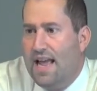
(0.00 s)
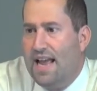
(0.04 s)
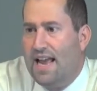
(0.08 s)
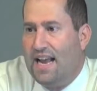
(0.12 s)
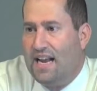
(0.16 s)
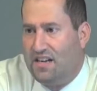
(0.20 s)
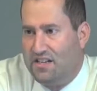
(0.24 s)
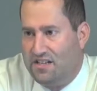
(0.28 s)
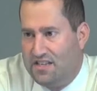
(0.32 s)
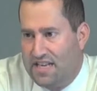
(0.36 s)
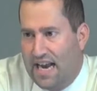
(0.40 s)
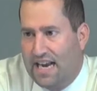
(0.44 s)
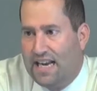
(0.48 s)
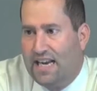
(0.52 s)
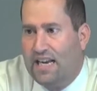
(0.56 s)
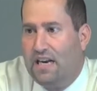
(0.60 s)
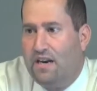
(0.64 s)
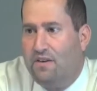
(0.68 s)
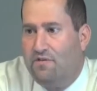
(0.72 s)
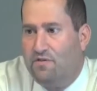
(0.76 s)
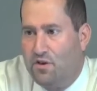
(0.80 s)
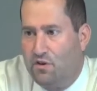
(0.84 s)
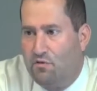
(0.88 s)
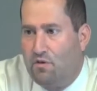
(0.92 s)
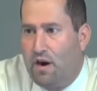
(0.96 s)

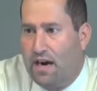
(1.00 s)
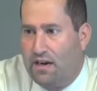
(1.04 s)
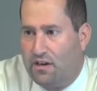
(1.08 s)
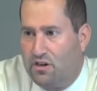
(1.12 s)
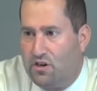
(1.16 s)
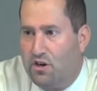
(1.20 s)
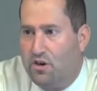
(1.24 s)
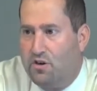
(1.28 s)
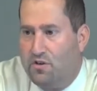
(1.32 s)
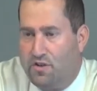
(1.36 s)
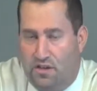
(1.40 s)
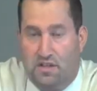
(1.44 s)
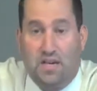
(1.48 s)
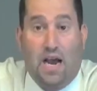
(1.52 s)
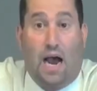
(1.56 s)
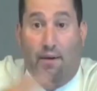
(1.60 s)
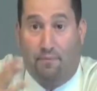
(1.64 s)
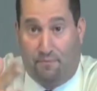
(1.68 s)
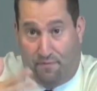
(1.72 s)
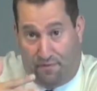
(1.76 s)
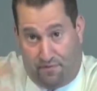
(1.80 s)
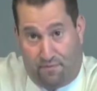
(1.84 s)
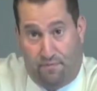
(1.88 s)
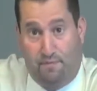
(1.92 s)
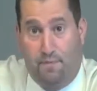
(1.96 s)
executive director, the
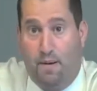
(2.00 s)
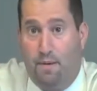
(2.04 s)
top